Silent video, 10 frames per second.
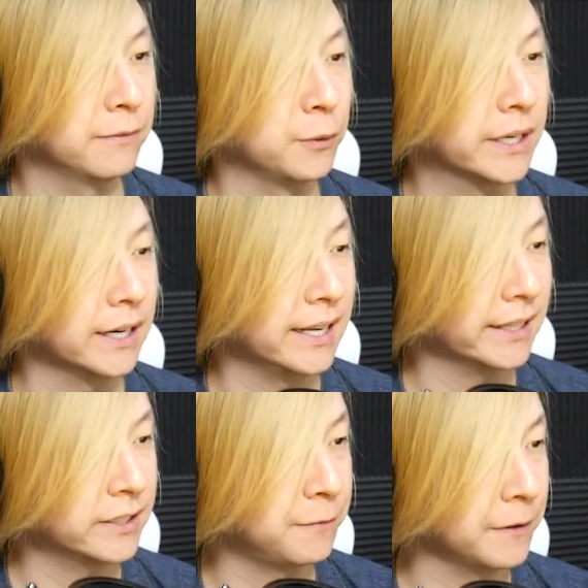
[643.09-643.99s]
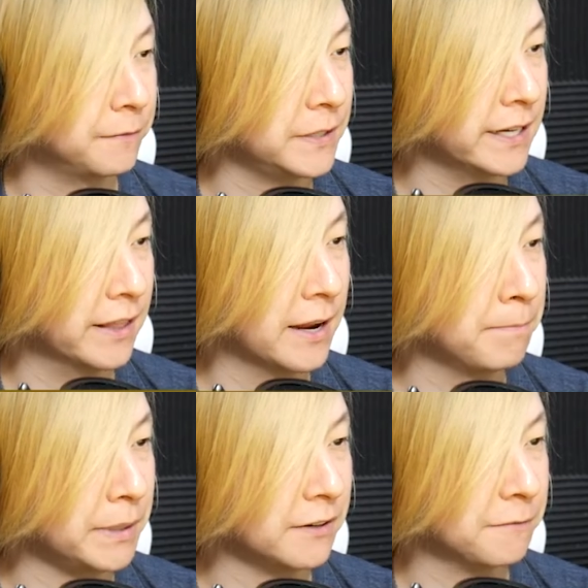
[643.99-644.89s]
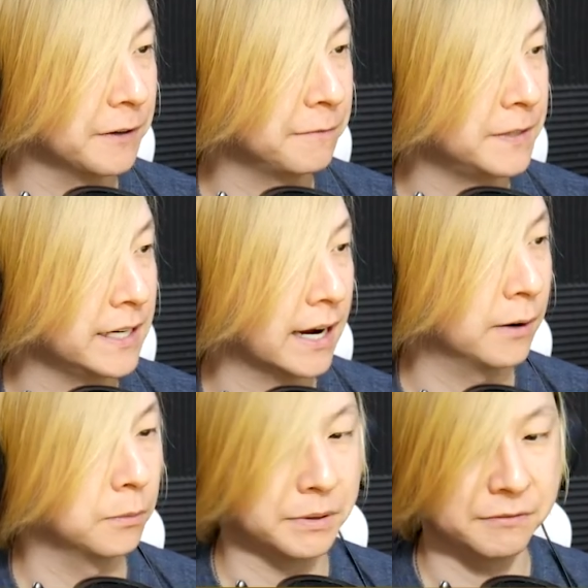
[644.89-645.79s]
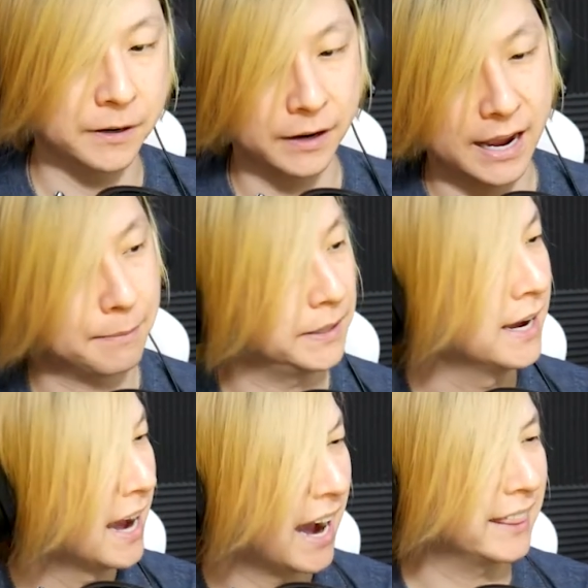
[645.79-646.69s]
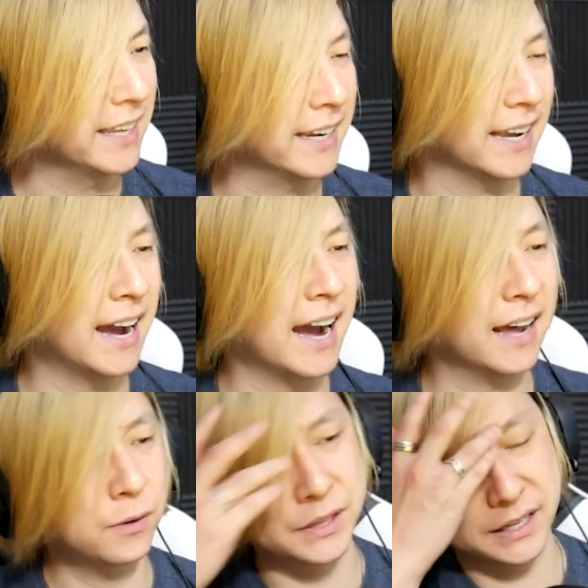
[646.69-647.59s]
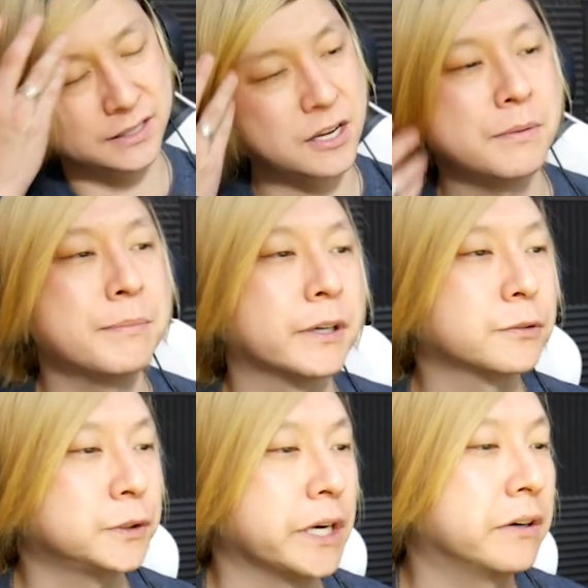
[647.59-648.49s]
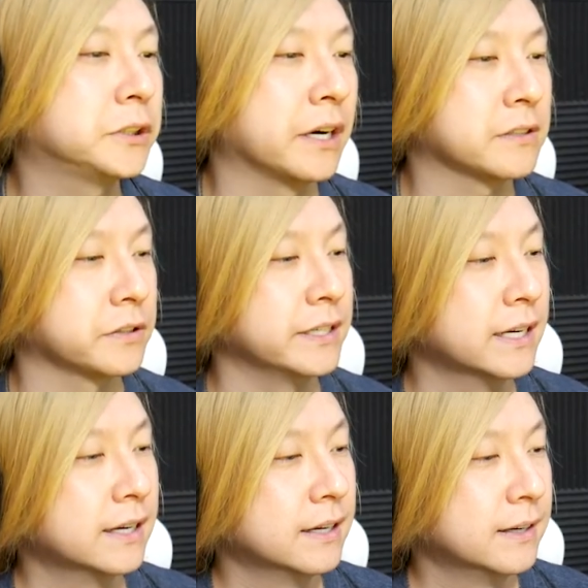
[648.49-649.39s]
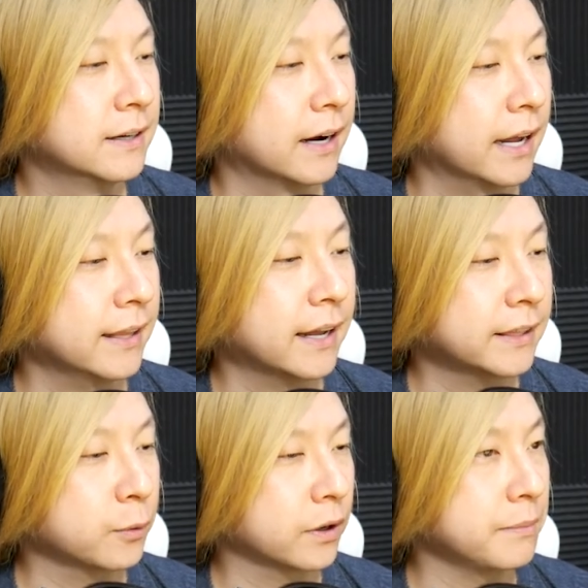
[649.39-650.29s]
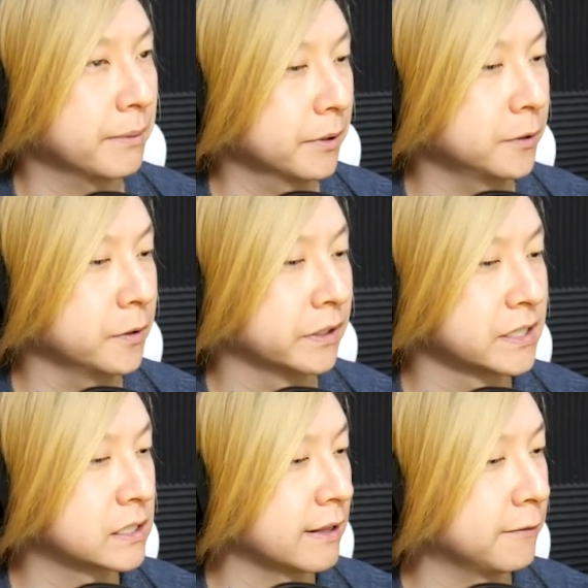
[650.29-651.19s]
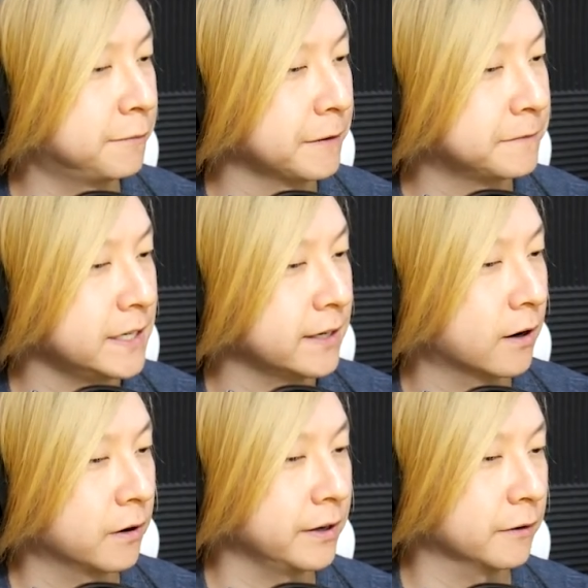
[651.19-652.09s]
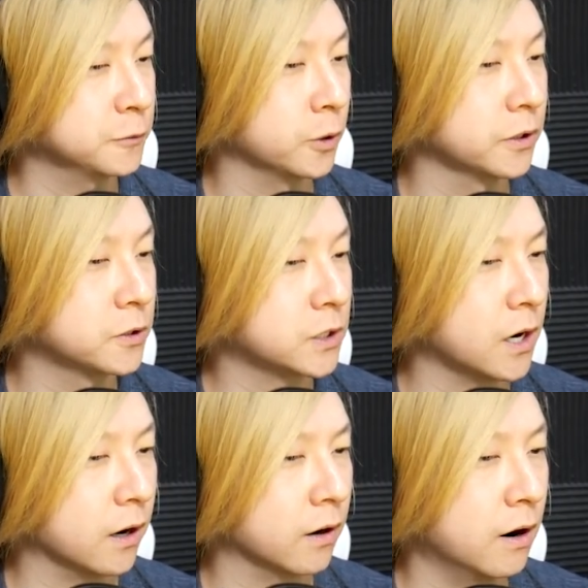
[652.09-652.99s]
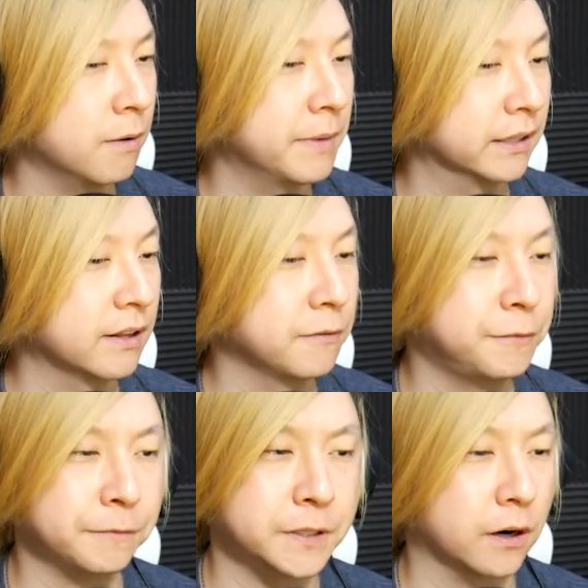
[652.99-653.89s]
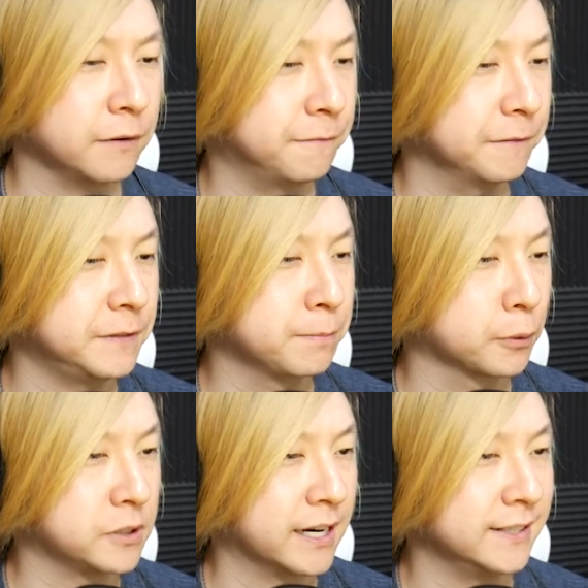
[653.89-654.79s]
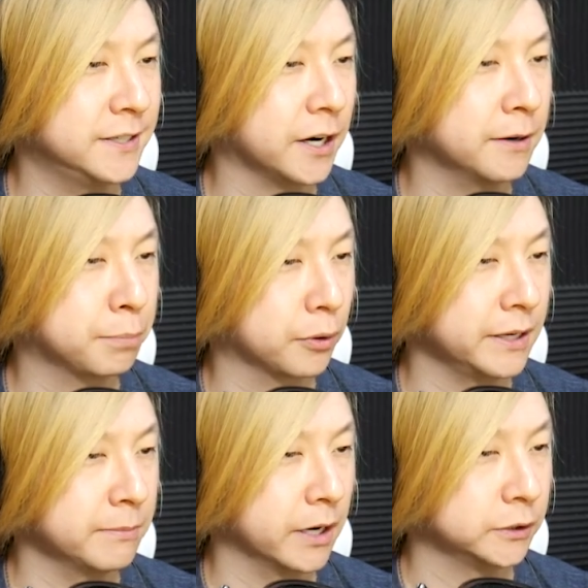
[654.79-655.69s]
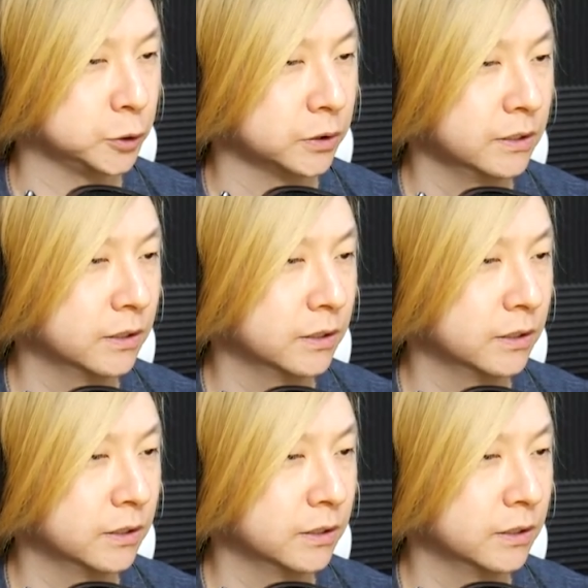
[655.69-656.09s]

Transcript: If we can get to 50 and then beat 50, I will be very happy. I don't think it's gonna be much of a challenge, honestly. I think we're gonna be able to do it. This is level 50, already off to a good start. Oh man, level 50, already 50% done pretty much.